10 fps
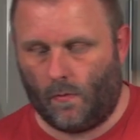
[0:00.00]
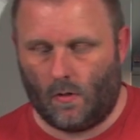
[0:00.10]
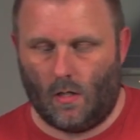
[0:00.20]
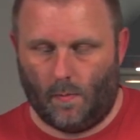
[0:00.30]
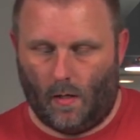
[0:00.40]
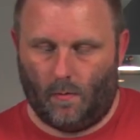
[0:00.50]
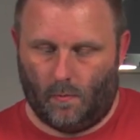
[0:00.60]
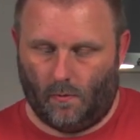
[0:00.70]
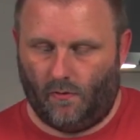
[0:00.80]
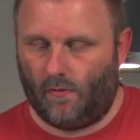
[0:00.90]
So at the moment,
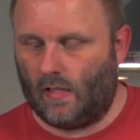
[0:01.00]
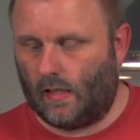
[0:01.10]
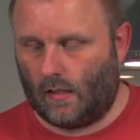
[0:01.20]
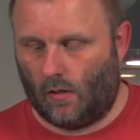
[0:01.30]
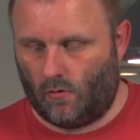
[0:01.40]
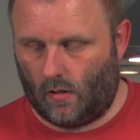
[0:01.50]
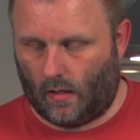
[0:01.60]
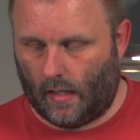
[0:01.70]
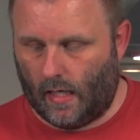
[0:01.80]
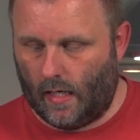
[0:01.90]
I'm on
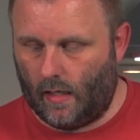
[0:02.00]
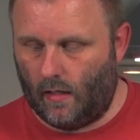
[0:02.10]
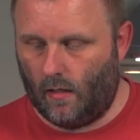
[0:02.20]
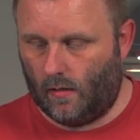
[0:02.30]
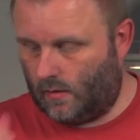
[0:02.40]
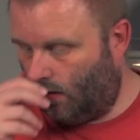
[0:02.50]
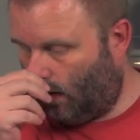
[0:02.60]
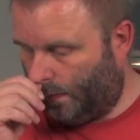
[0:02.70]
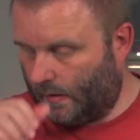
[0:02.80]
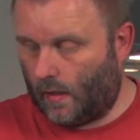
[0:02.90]
5600K,
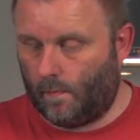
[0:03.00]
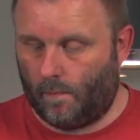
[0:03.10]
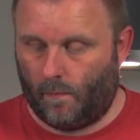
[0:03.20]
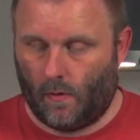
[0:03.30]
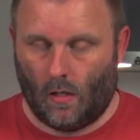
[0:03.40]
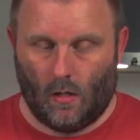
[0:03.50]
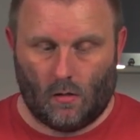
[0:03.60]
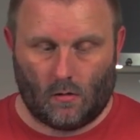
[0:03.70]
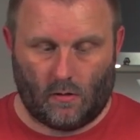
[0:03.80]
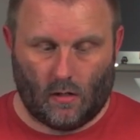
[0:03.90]
0%.
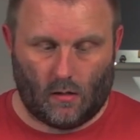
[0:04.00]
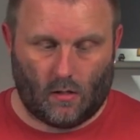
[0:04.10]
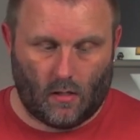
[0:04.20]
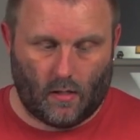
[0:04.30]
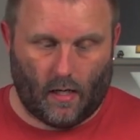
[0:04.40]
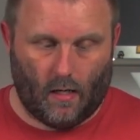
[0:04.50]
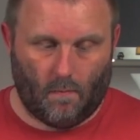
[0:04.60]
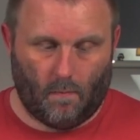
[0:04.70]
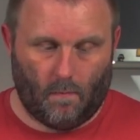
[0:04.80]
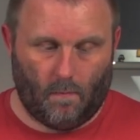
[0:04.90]
So you start turning it
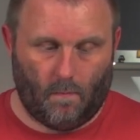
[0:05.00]
up.